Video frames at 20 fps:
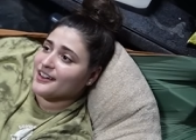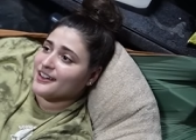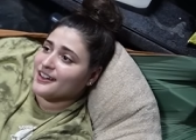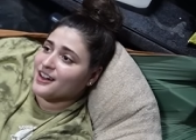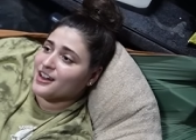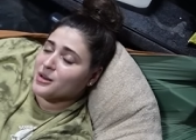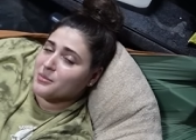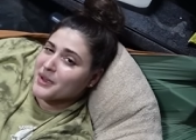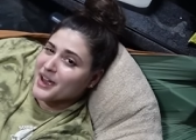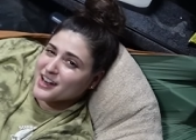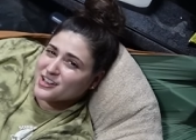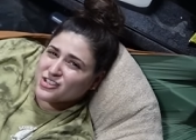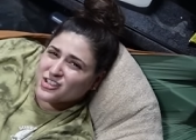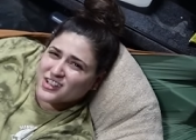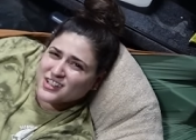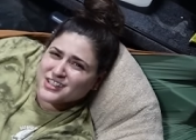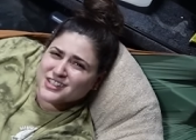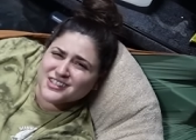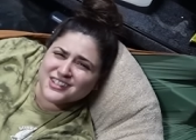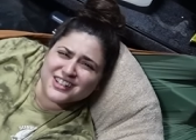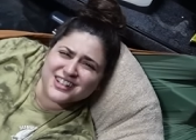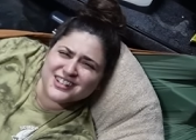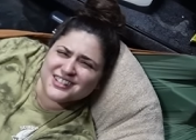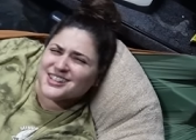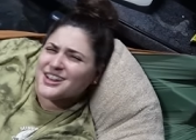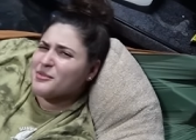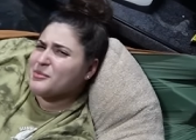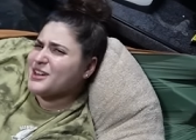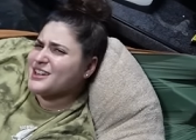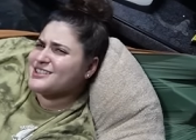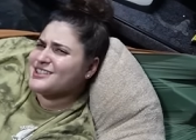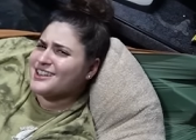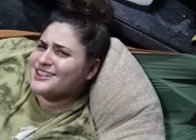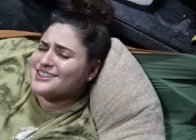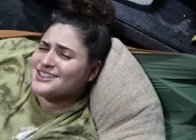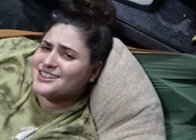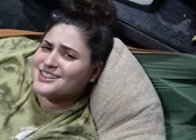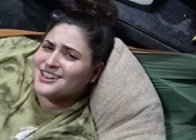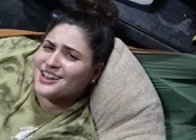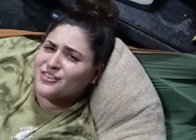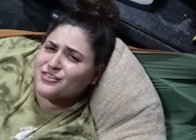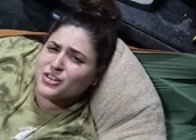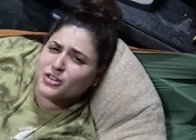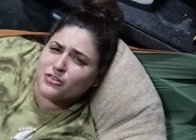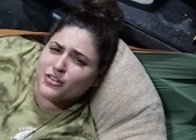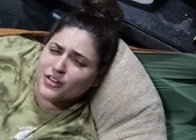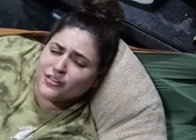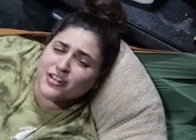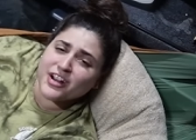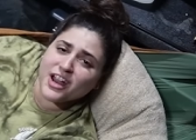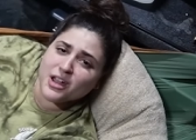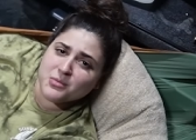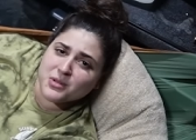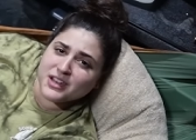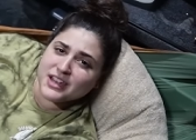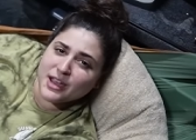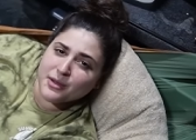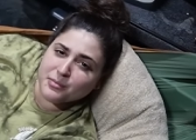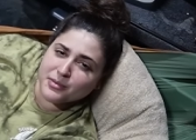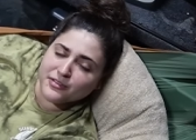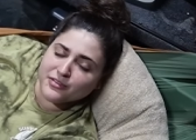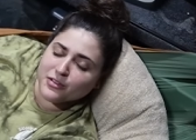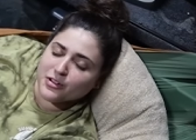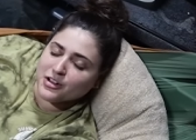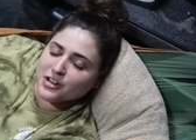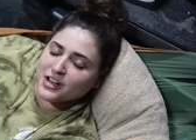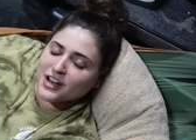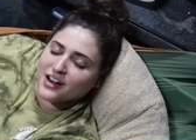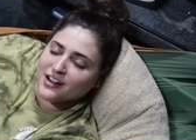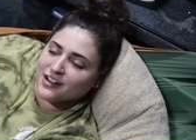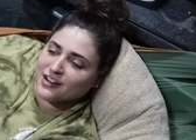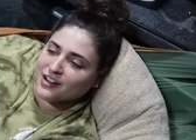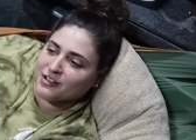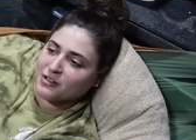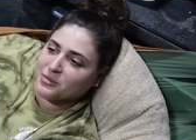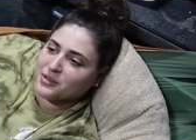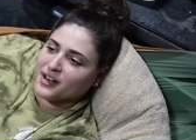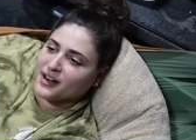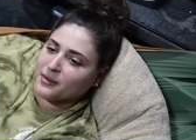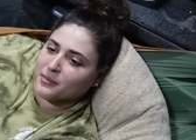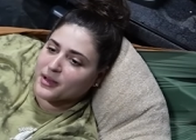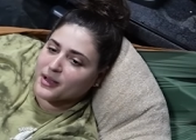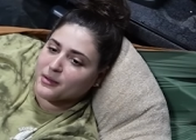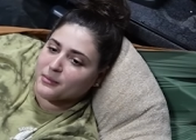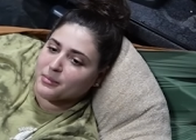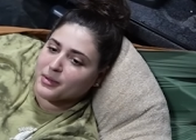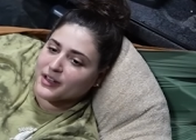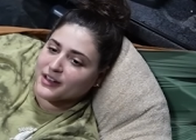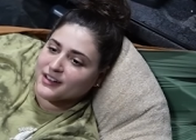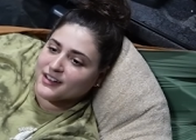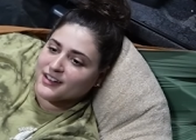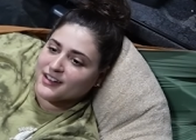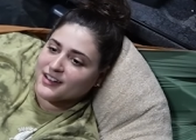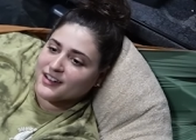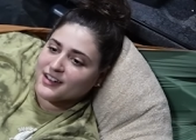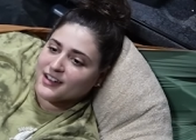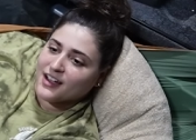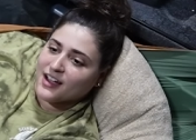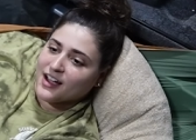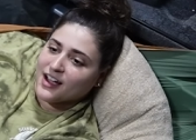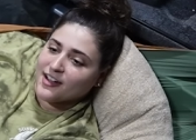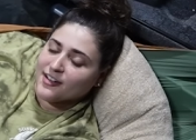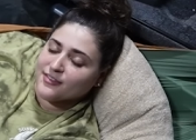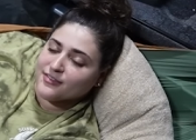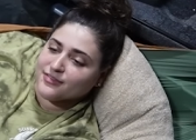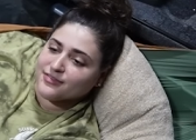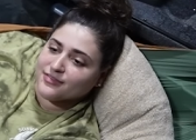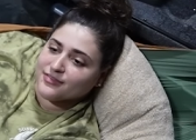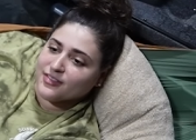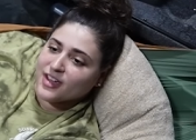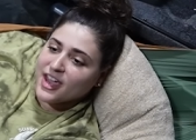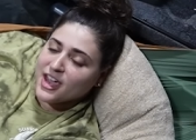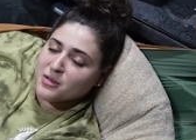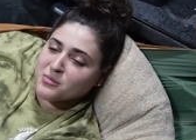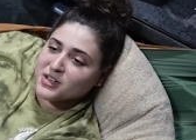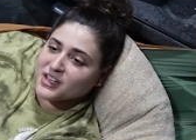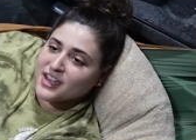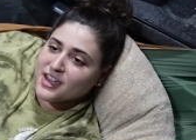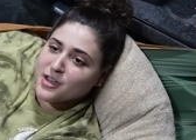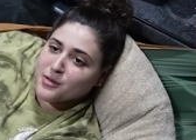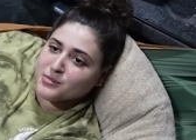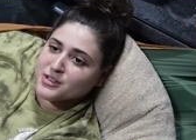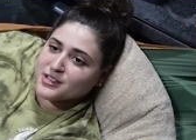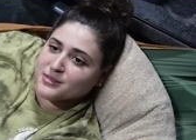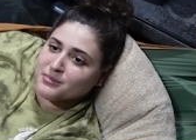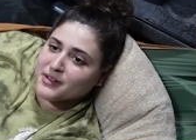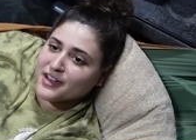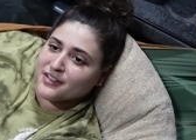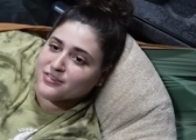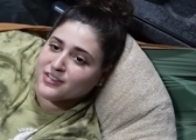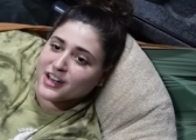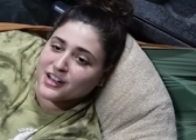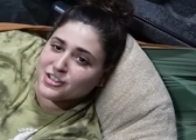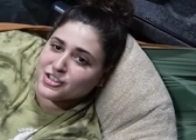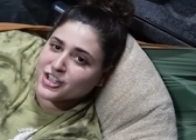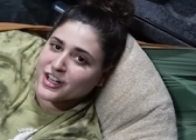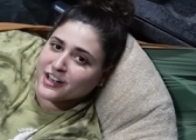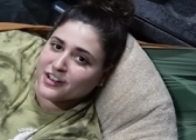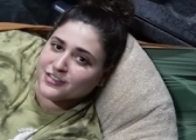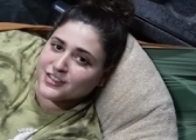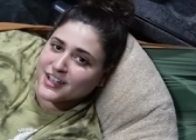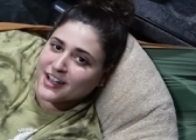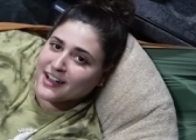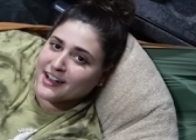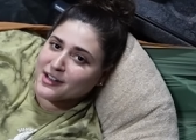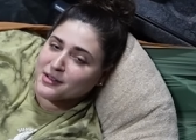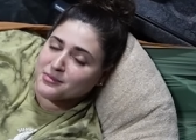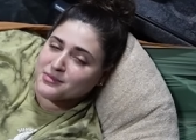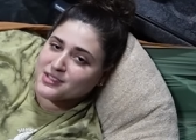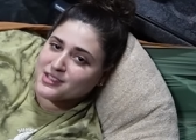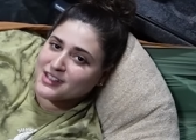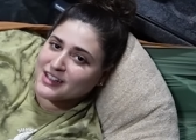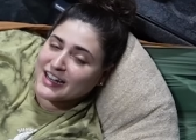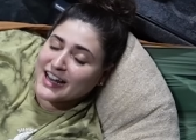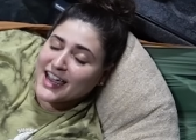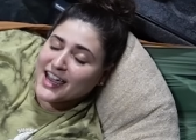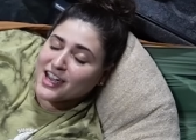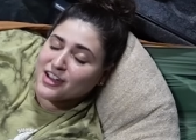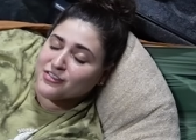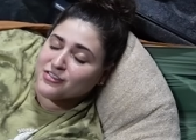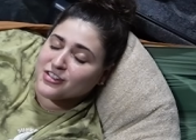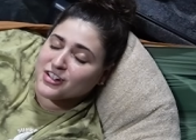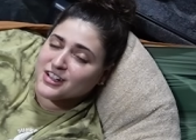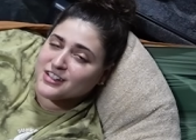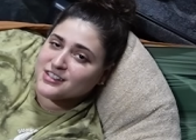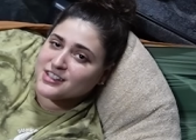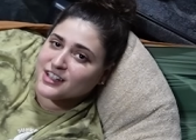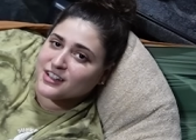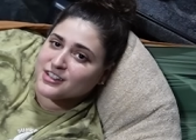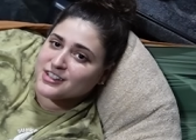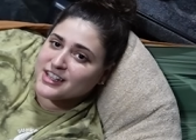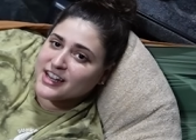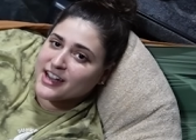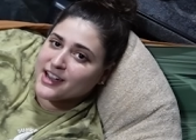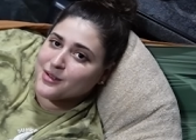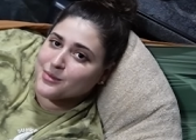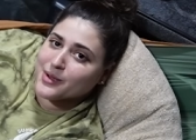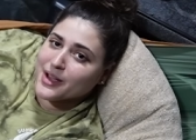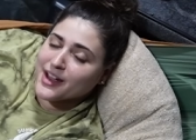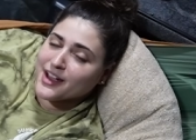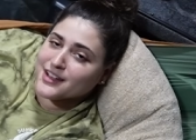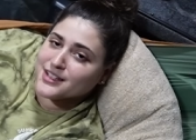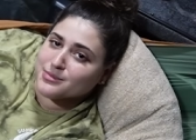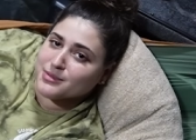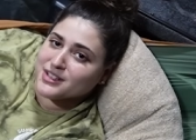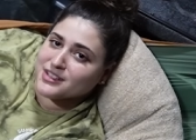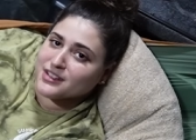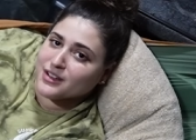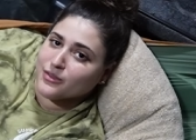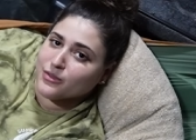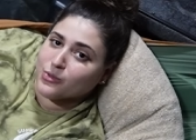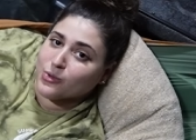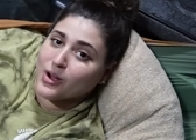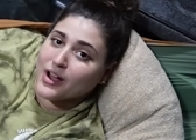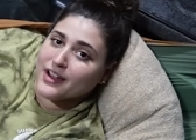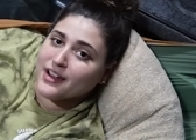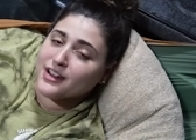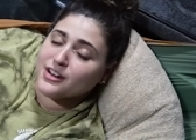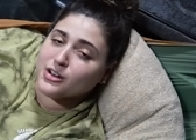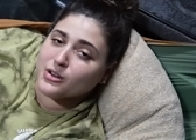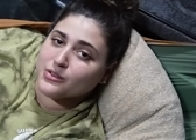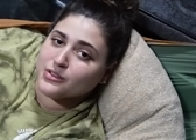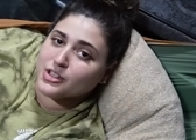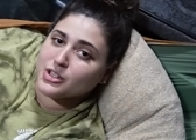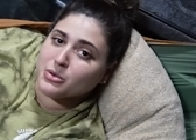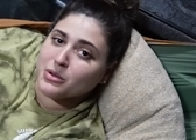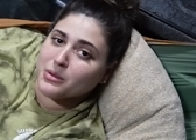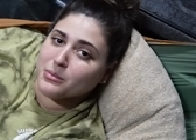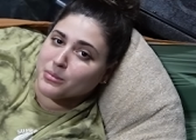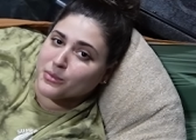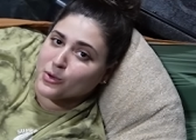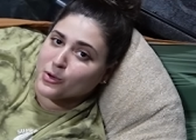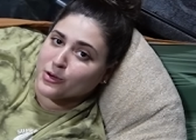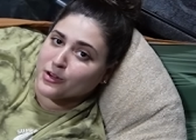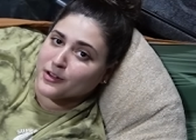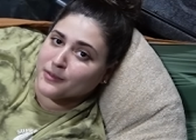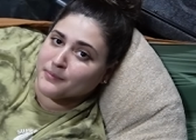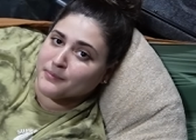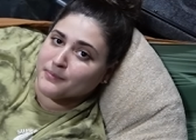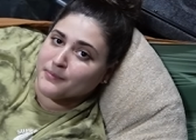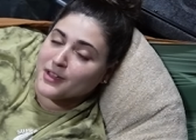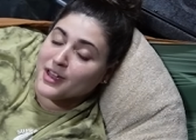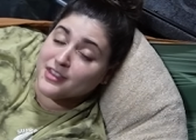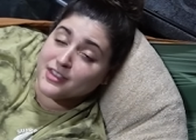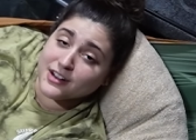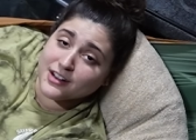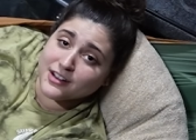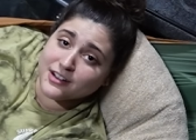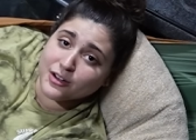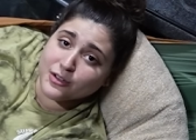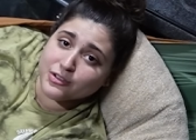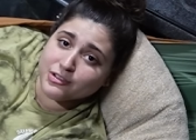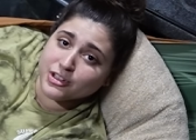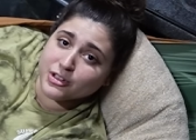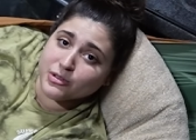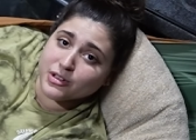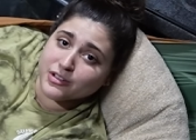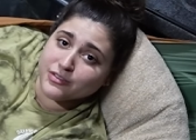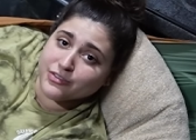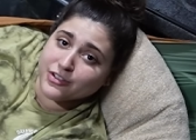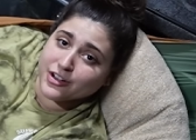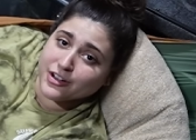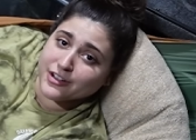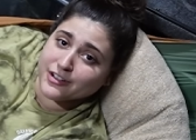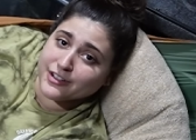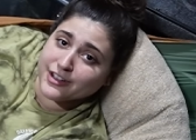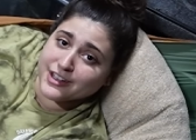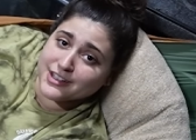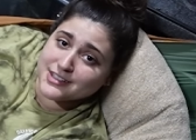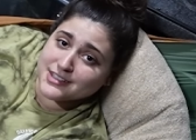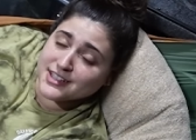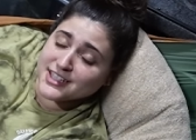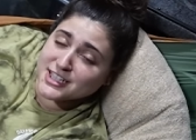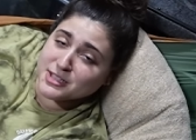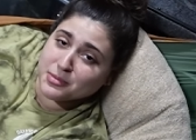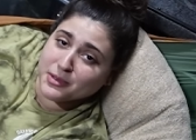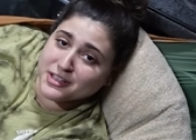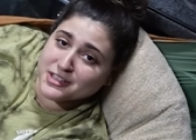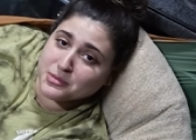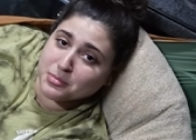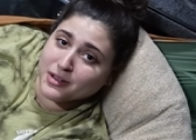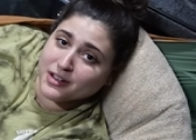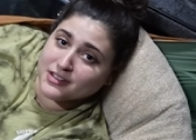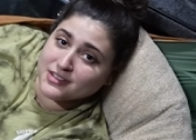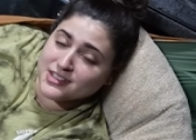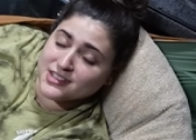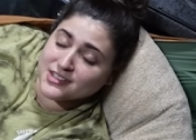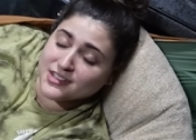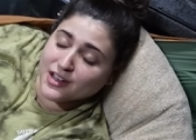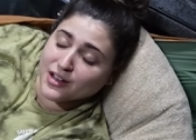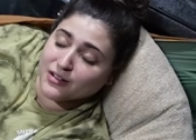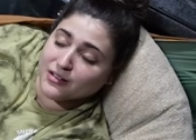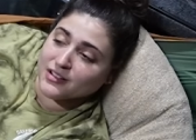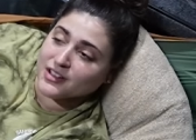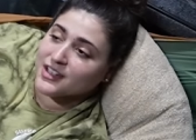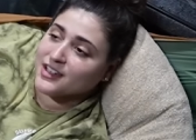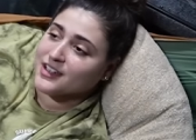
on a mattress. Does that make sense? If you've ever hammock camped before, you kind of know what I'm talking about. But I've hammock camped my fair share of times, and every single time I ask myself why I don't do it more. And then I don't do it for like 6+ months. So